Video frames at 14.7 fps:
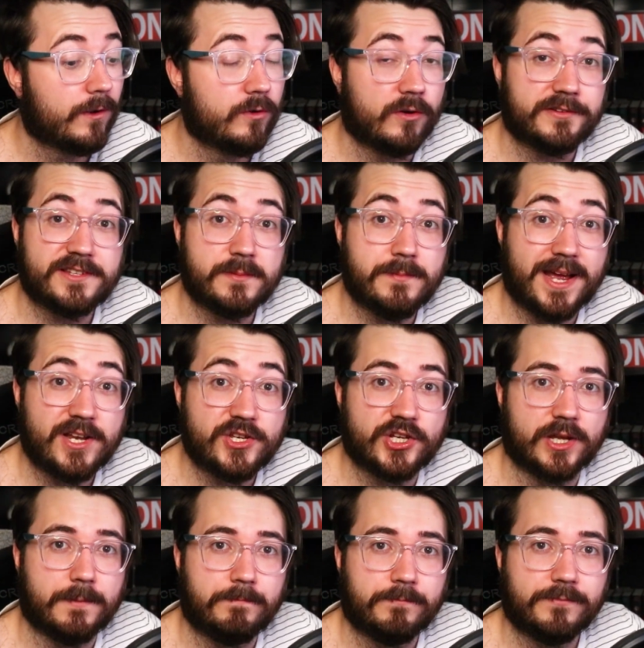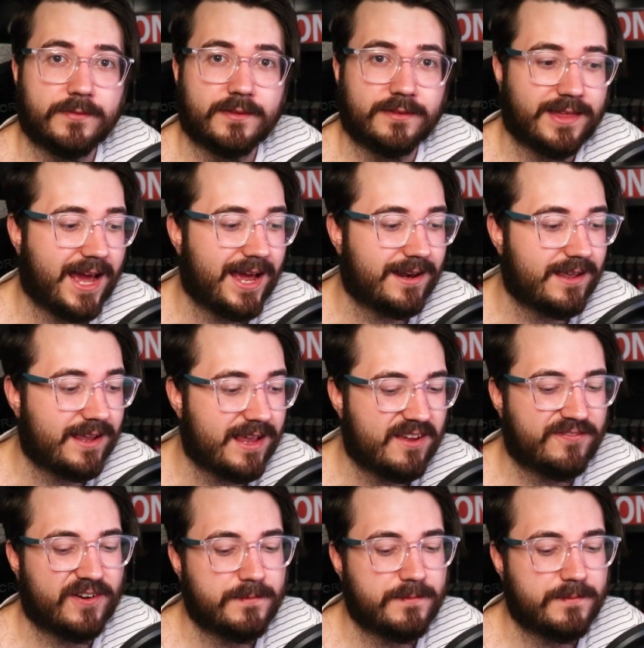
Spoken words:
Not to mention that if